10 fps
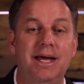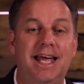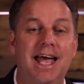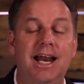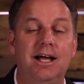
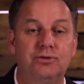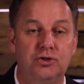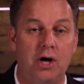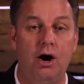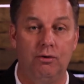beginning of
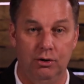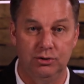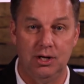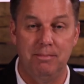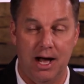
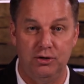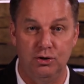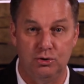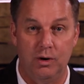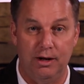sorrows in
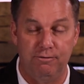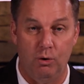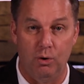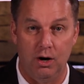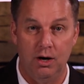Matthew
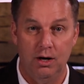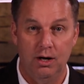24,